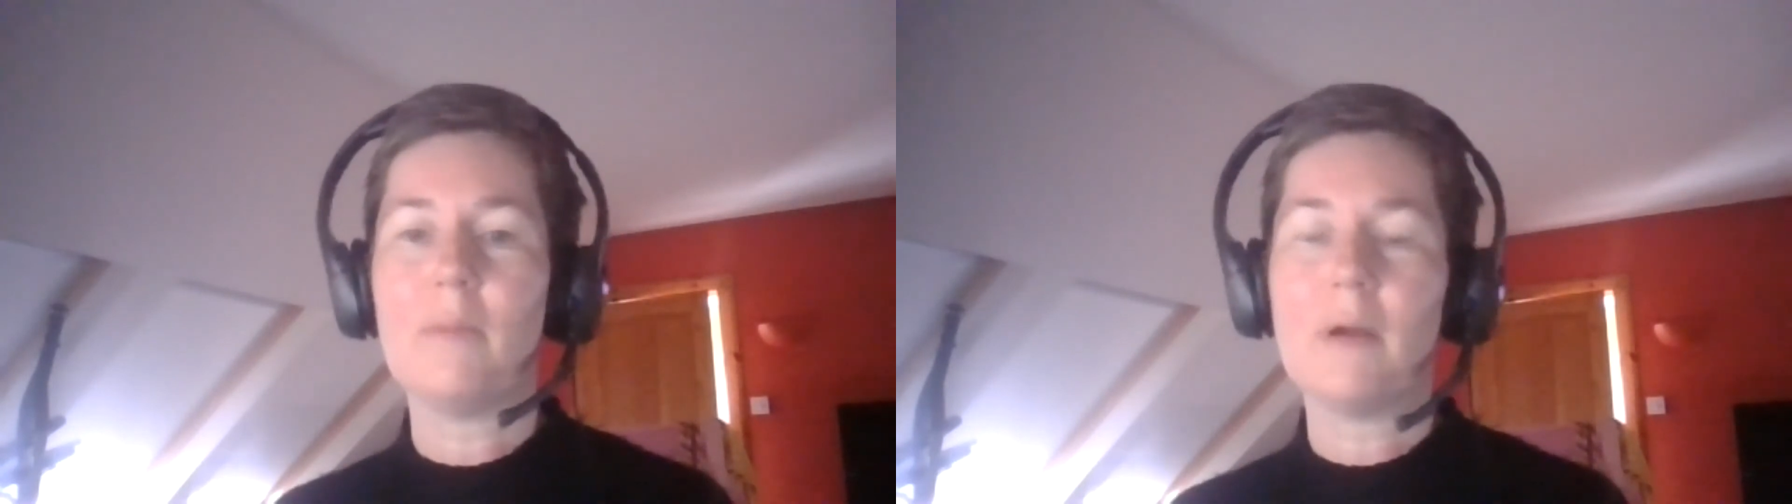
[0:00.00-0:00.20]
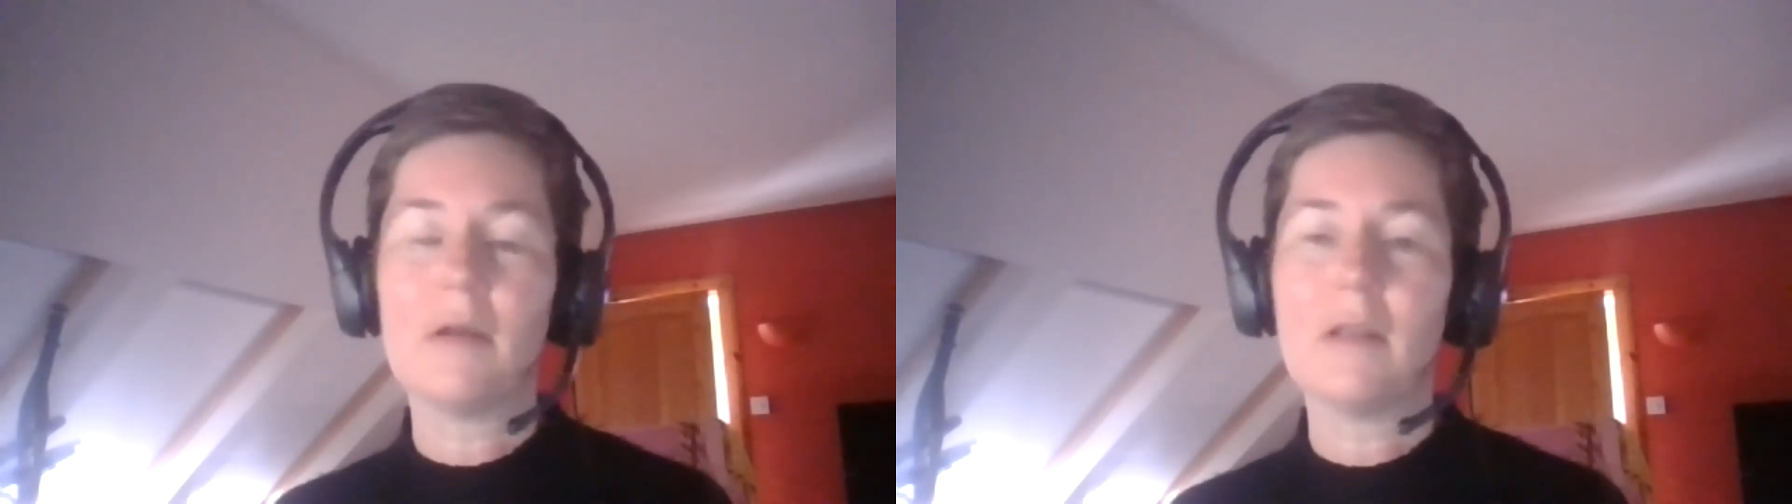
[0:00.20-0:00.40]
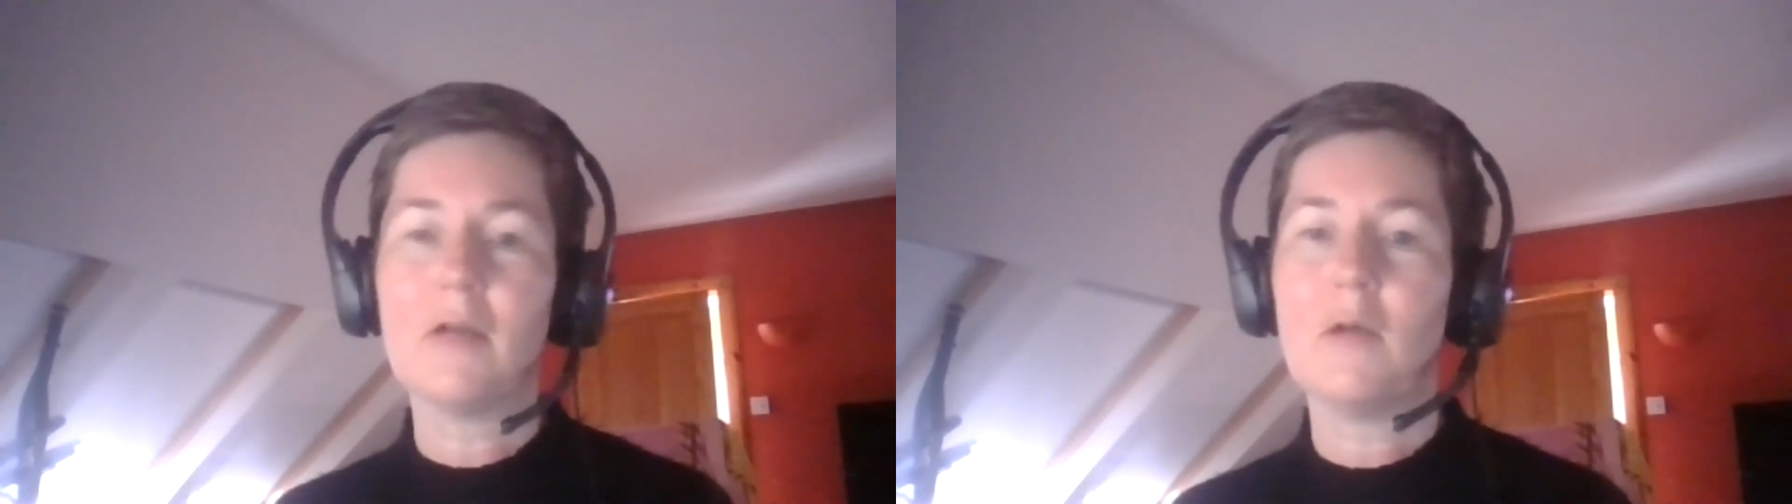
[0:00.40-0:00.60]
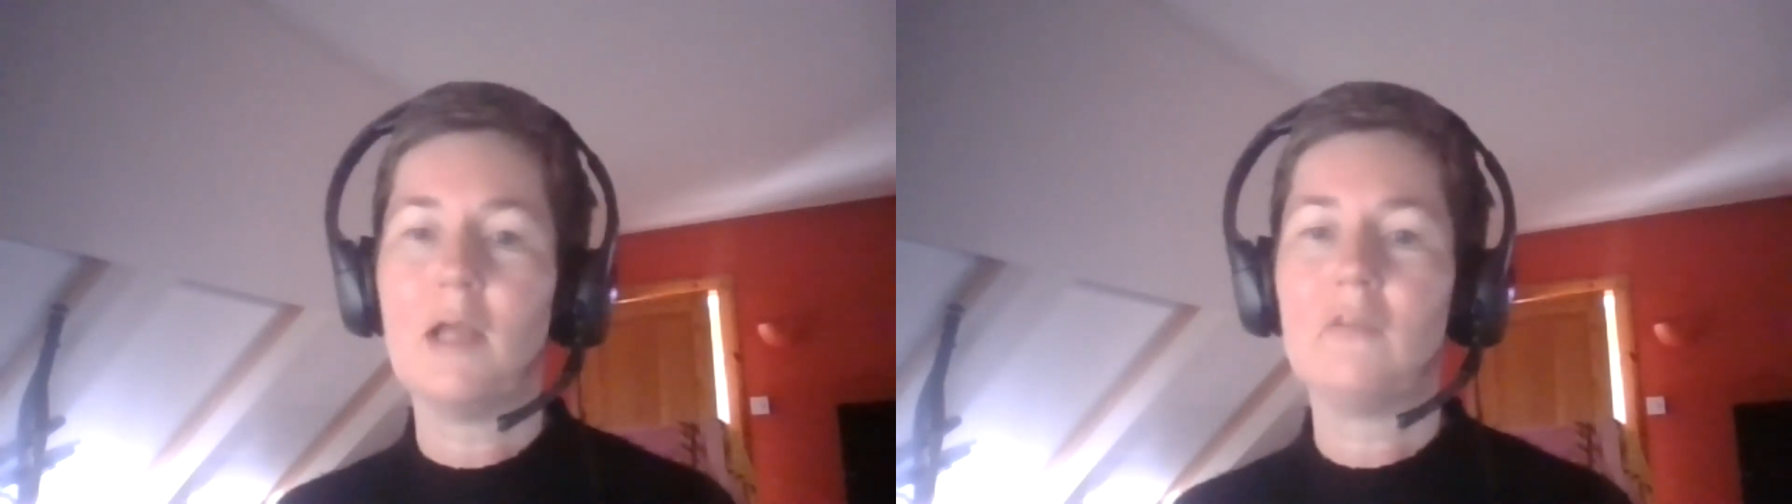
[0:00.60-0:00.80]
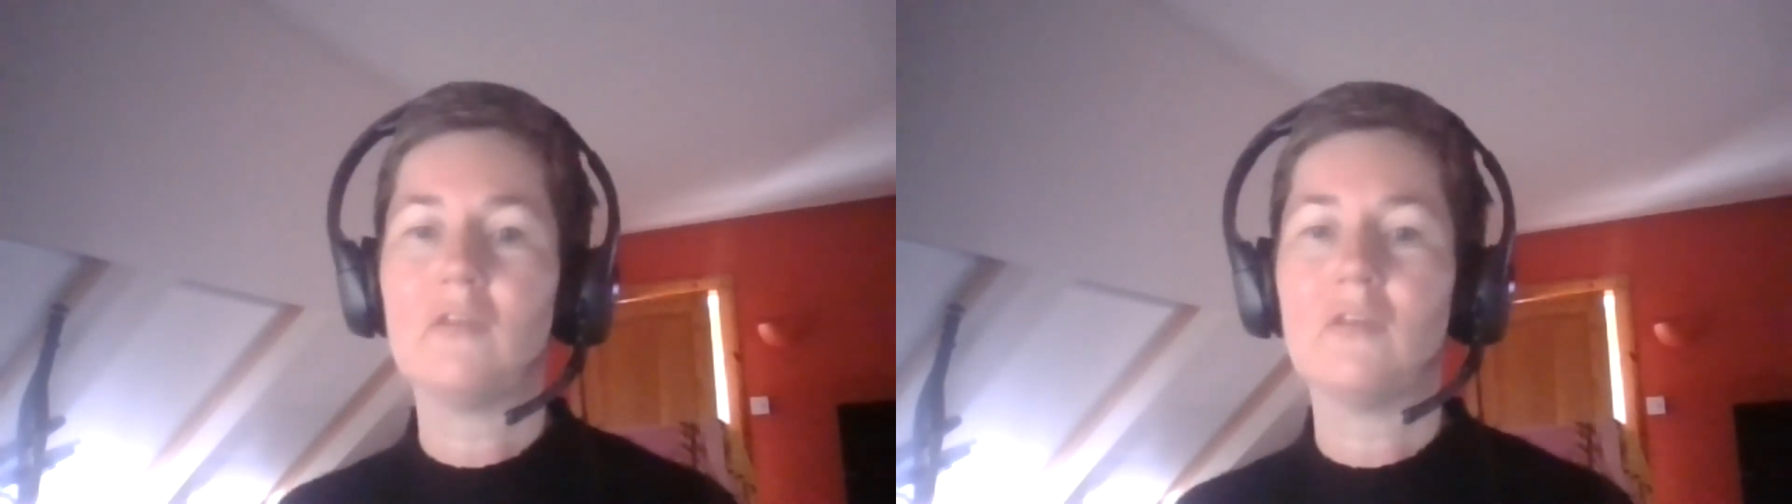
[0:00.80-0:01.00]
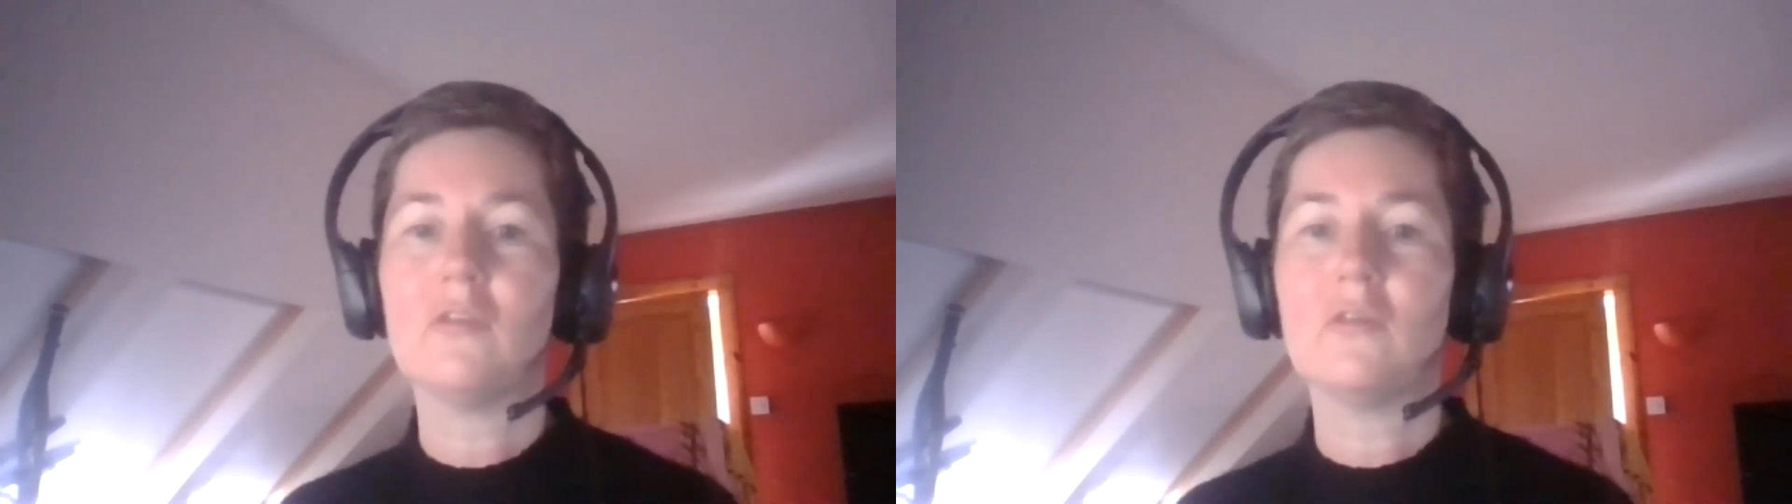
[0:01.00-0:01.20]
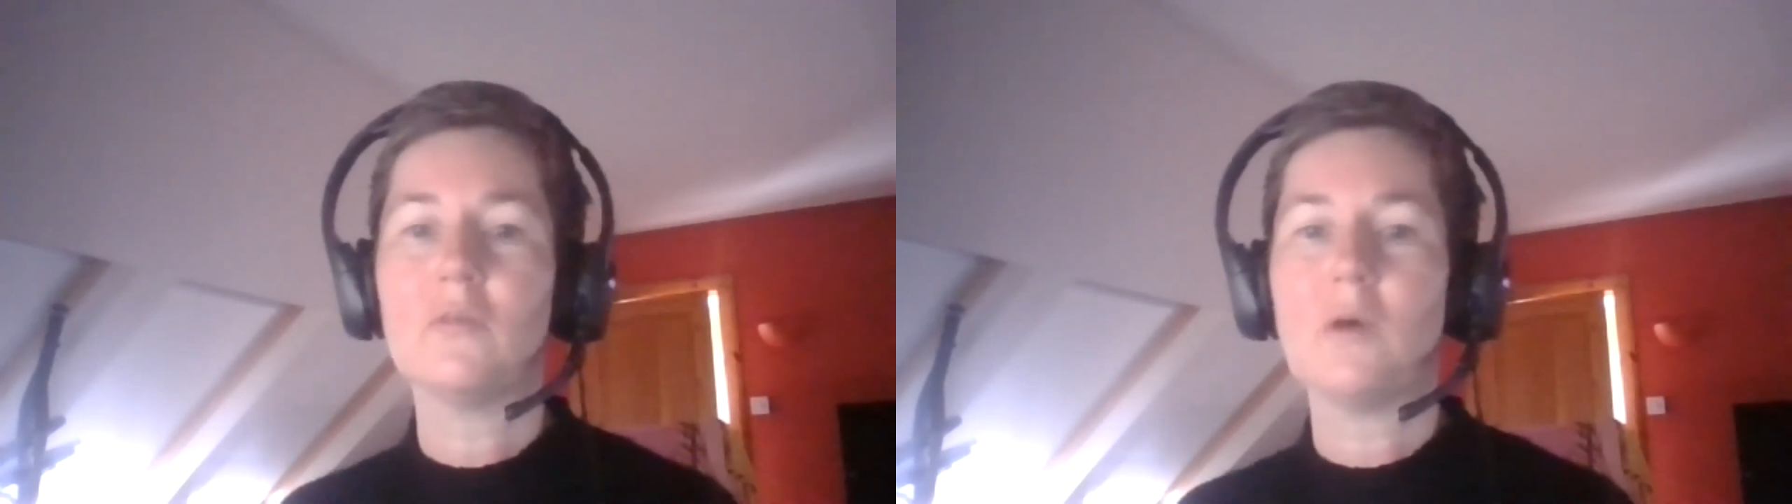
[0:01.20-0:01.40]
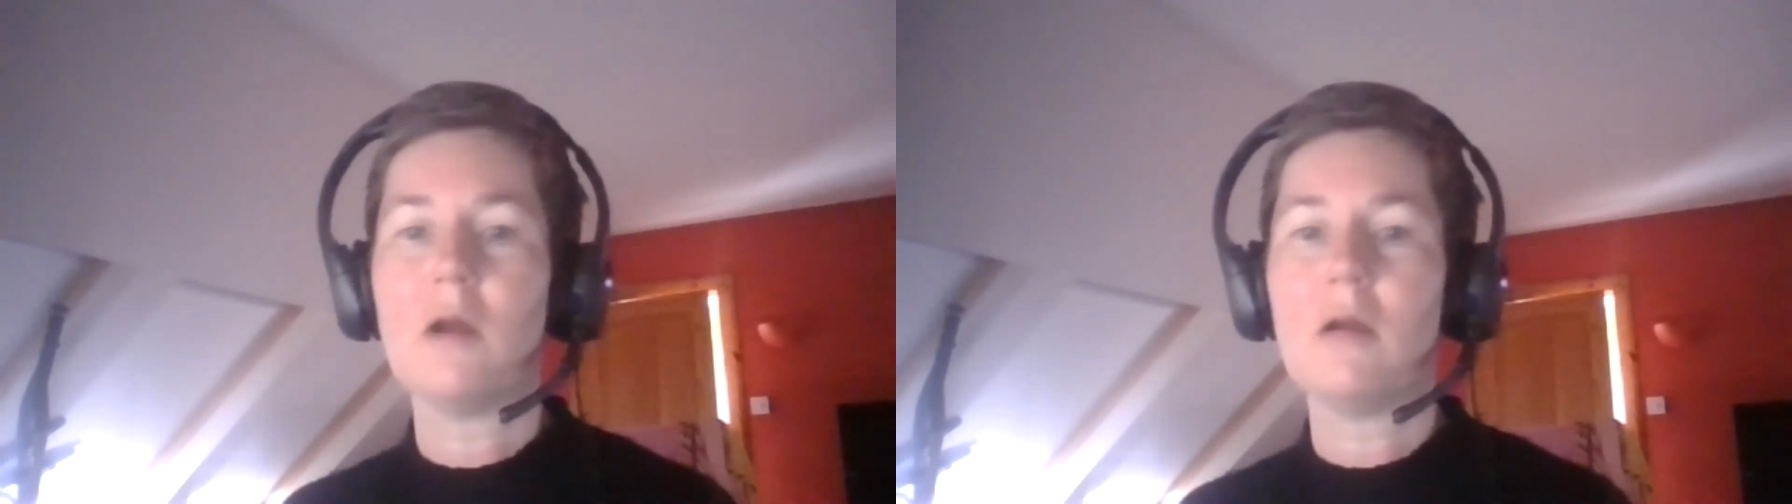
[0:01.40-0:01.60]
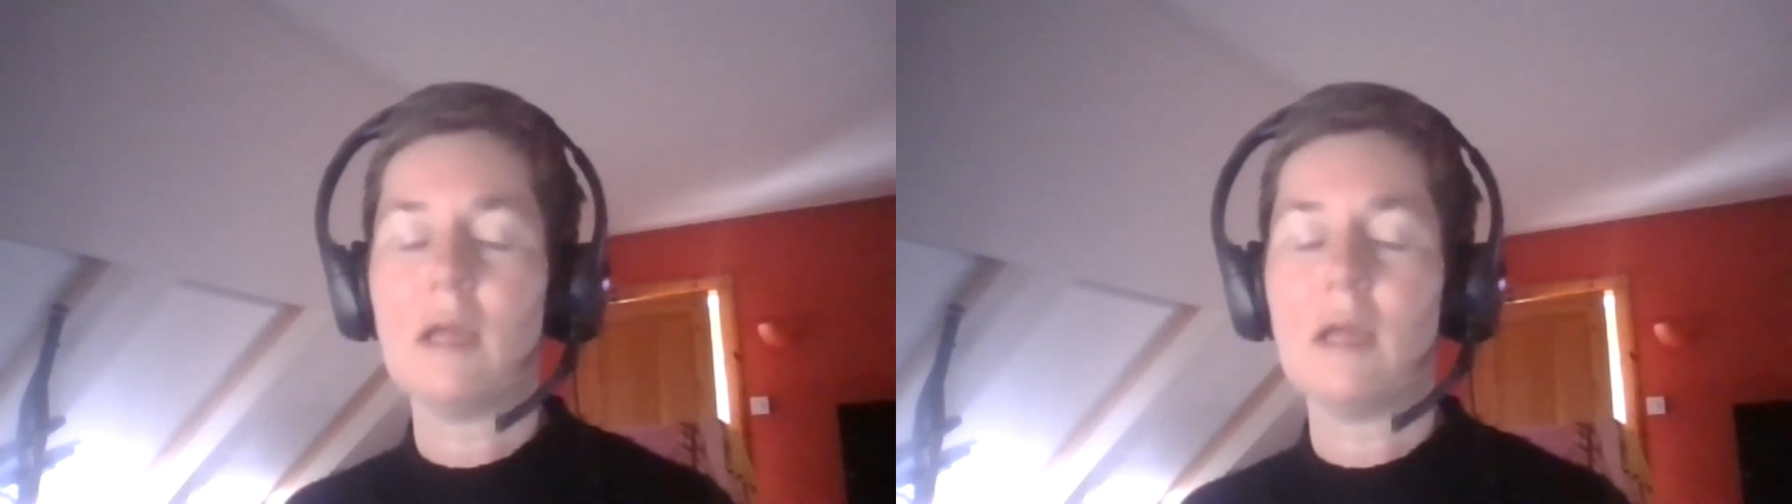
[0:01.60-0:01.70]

burning questions were